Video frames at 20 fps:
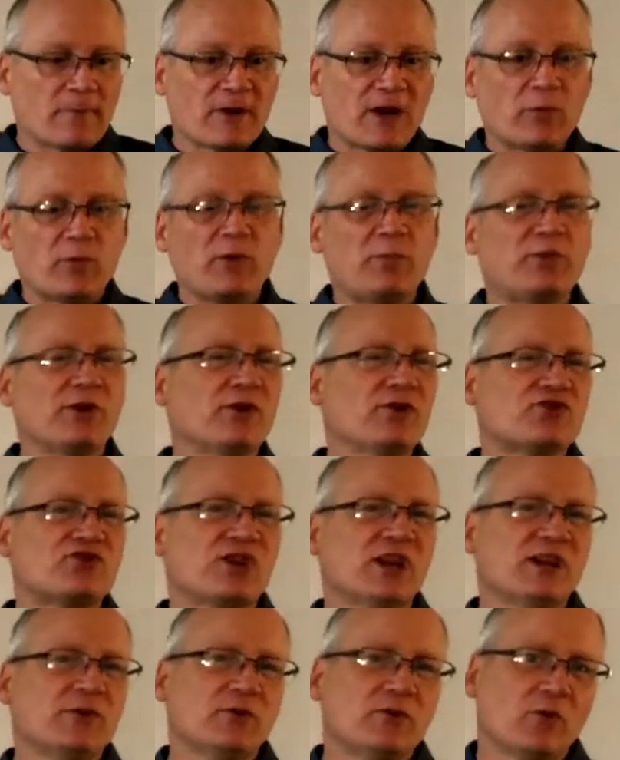And we build
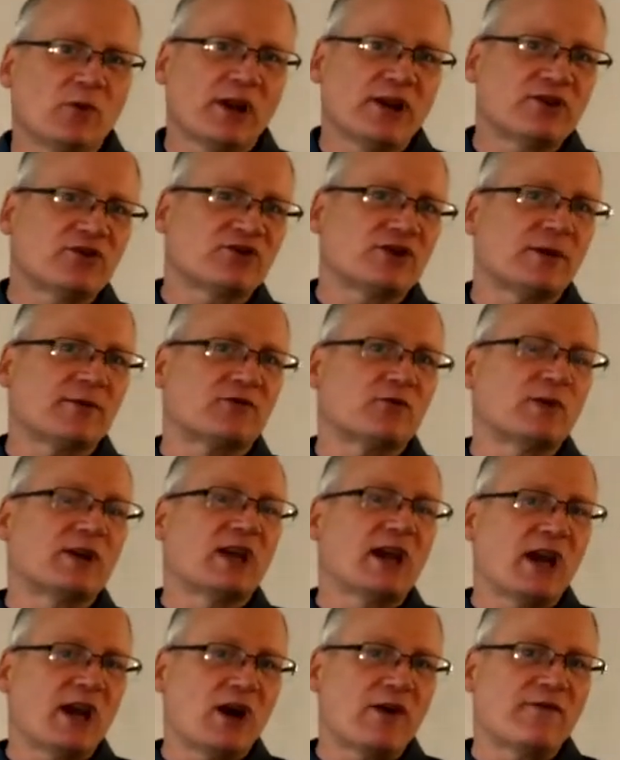genuine relationships. We
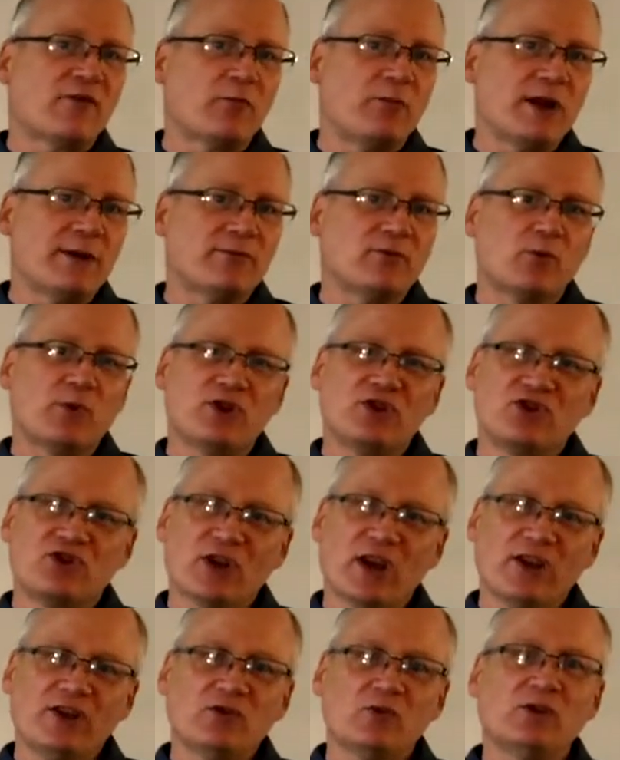care for people. We
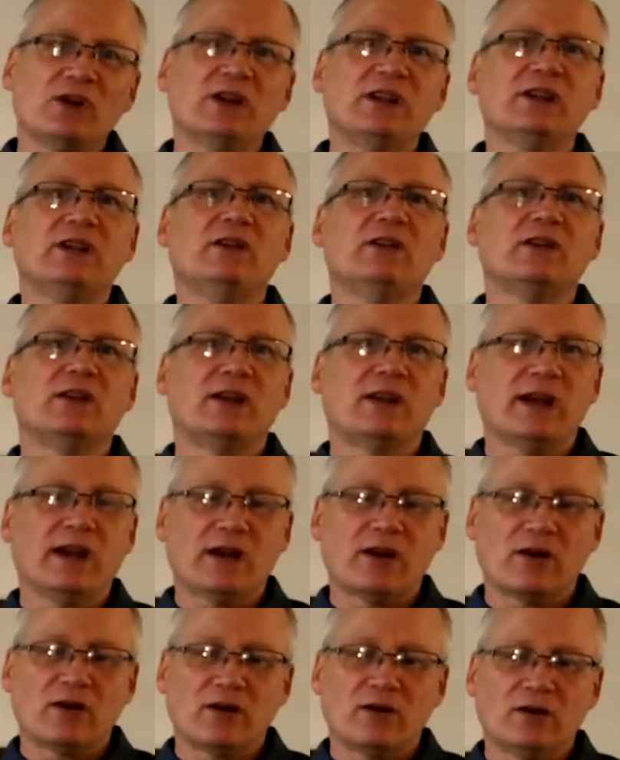genuinely
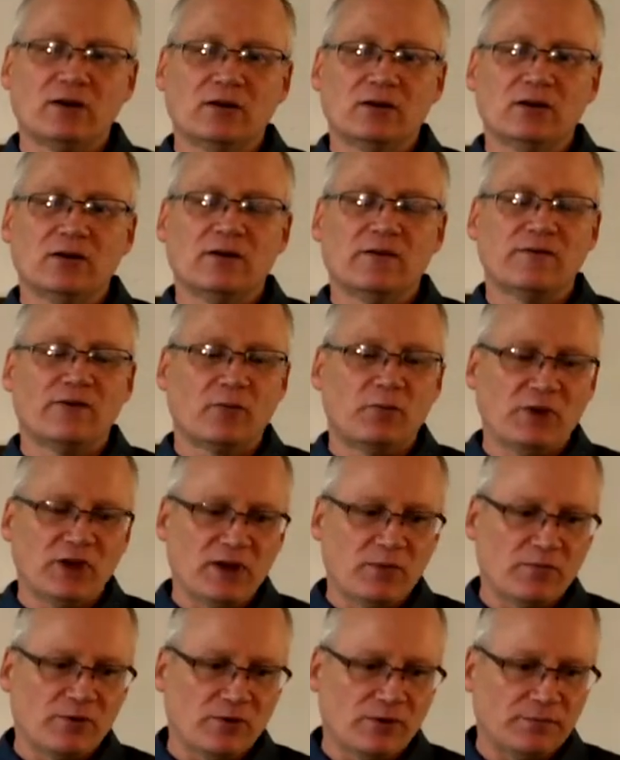care for
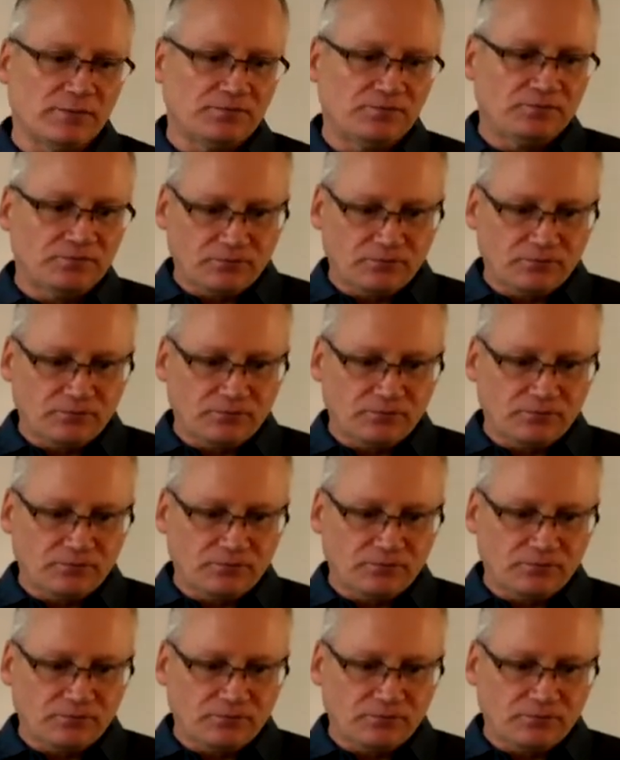people.